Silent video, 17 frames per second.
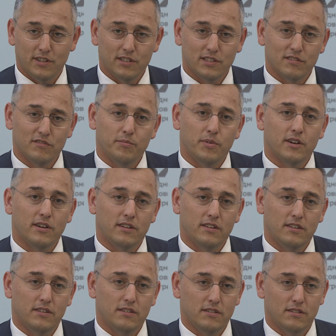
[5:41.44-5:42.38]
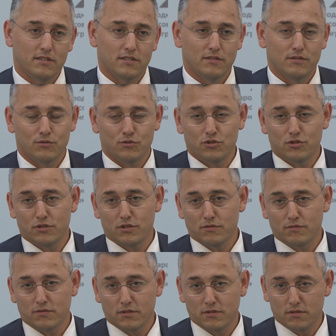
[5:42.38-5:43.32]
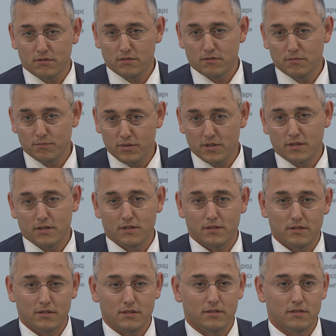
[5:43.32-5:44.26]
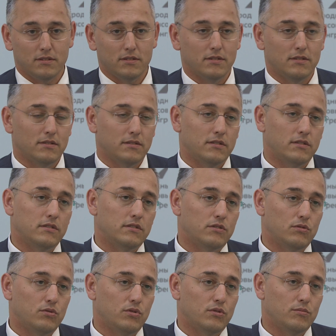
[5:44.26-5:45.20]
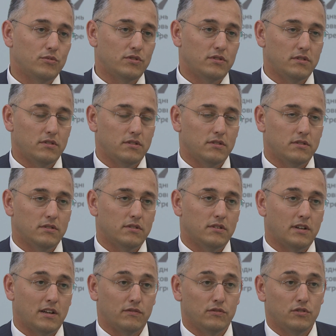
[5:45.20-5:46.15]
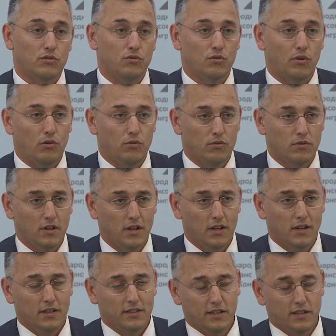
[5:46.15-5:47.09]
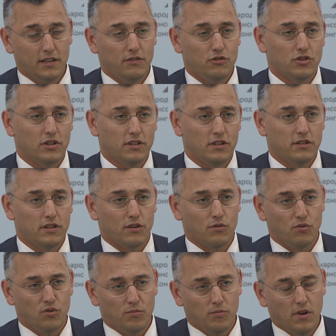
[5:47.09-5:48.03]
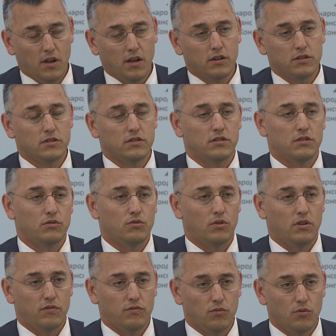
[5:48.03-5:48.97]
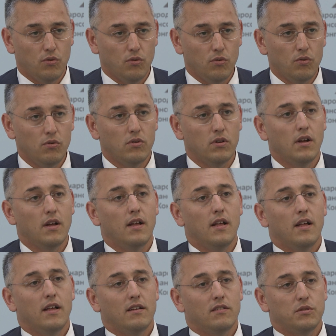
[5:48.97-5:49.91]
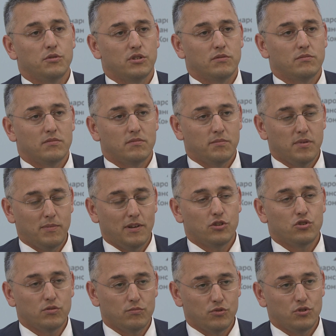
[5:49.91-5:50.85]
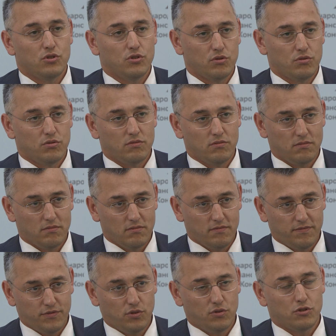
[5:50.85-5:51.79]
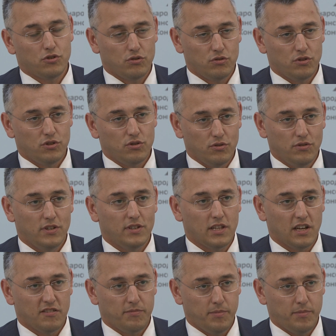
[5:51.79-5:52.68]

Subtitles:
that are not used as, not accepted as coverage, should be counted as at zero cost. We're talking about shares in